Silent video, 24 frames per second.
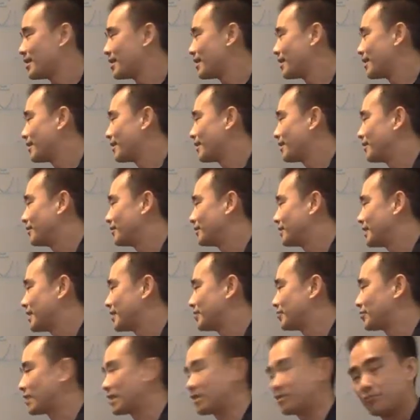that
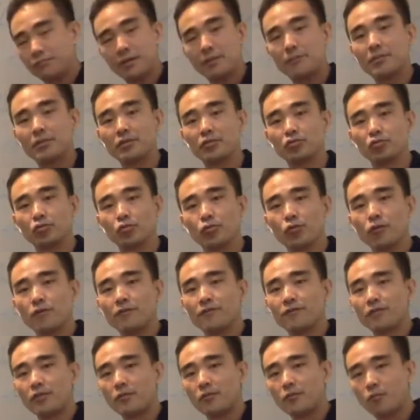you can remember to go
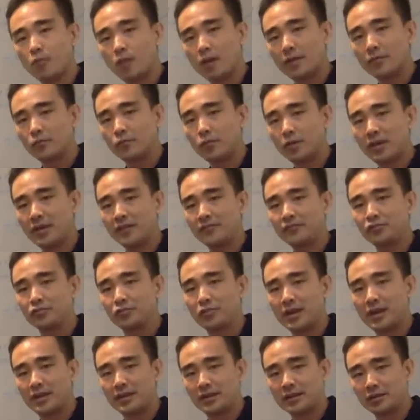from one wave to
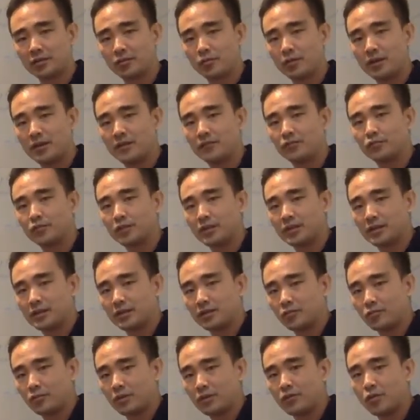another wave to
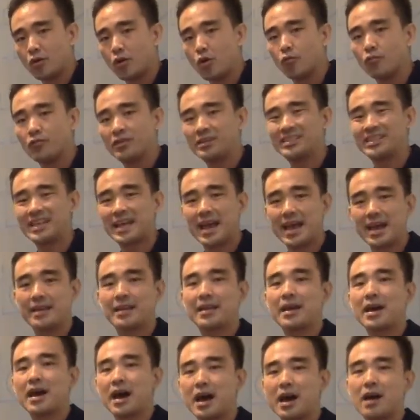another wave. You always add
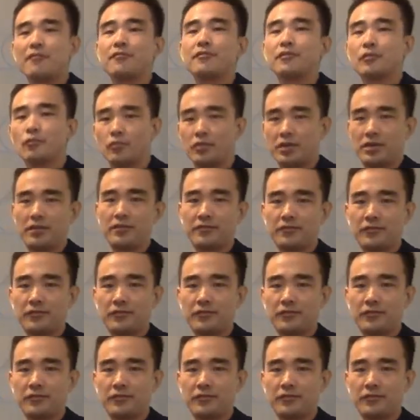half a wave.